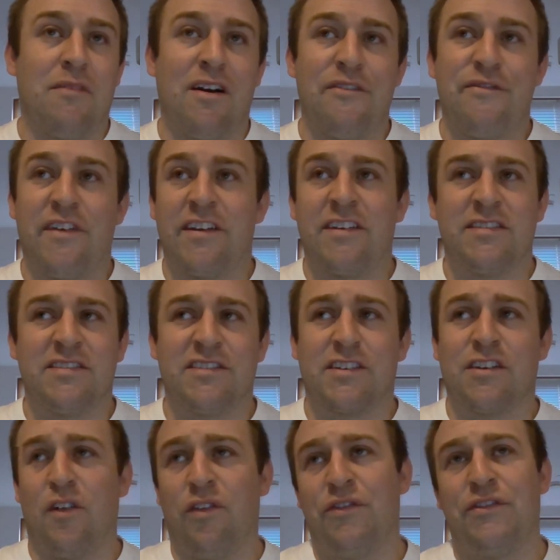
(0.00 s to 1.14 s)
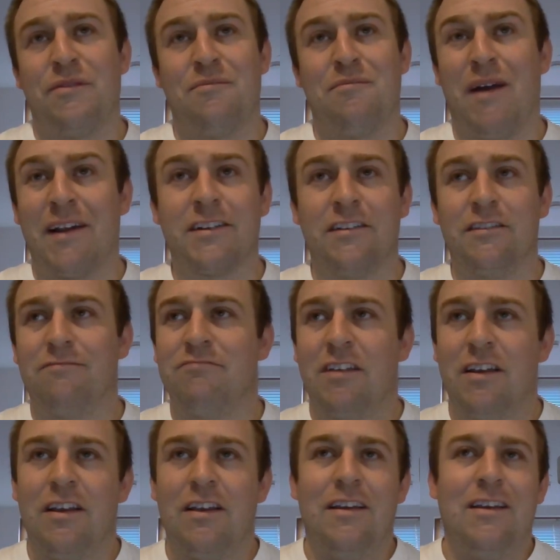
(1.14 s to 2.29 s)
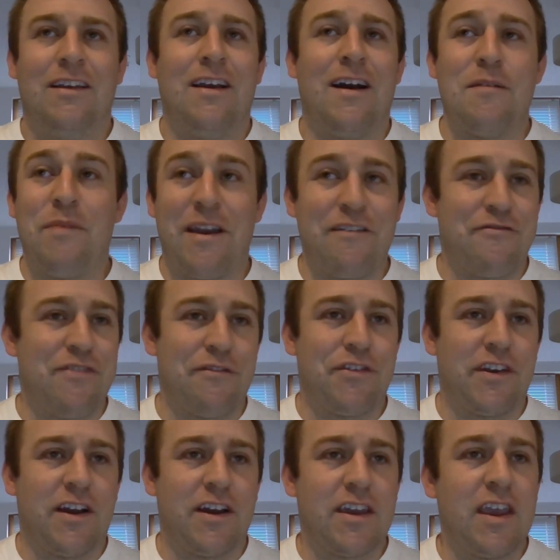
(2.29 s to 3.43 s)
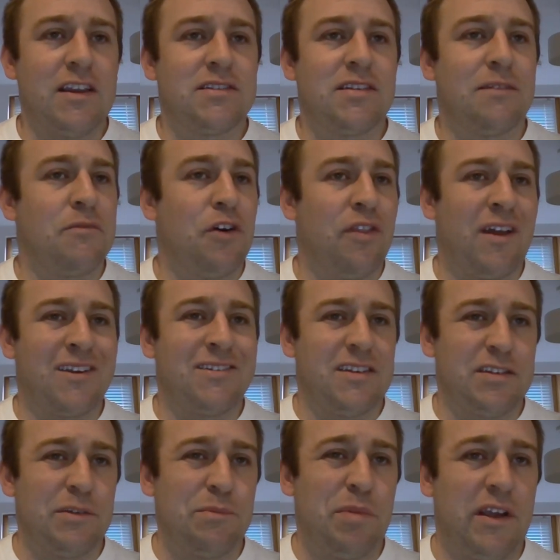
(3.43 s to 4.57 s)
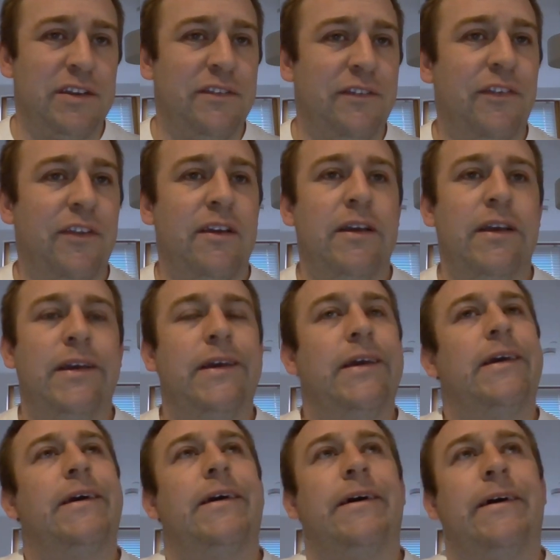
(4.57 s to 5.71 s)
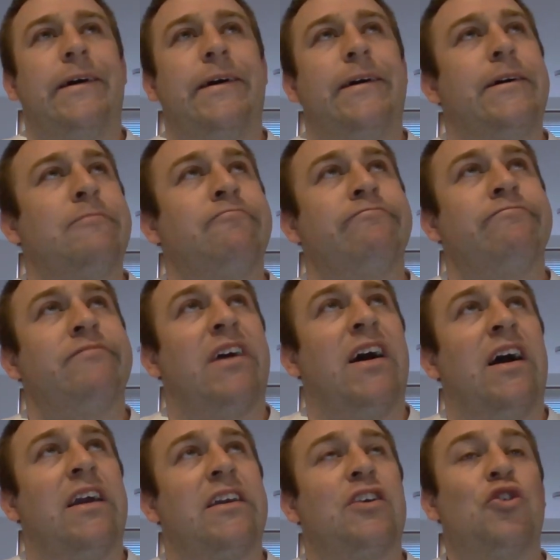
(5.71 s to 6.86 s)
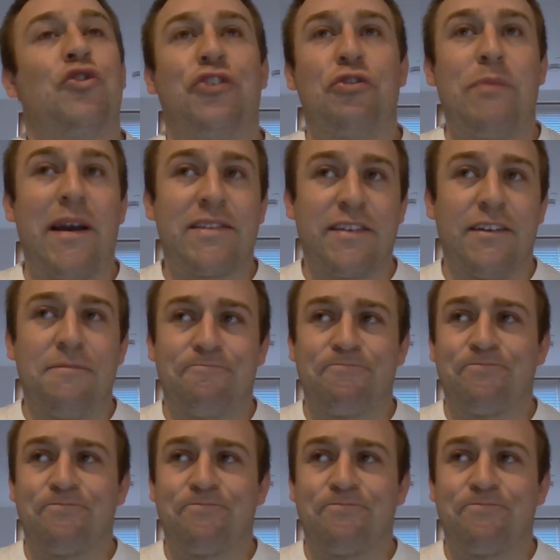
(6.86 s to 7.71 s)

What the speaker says: fitness is a constant battle. I pay for everything I eat. I'm not that disciplined. I could do better.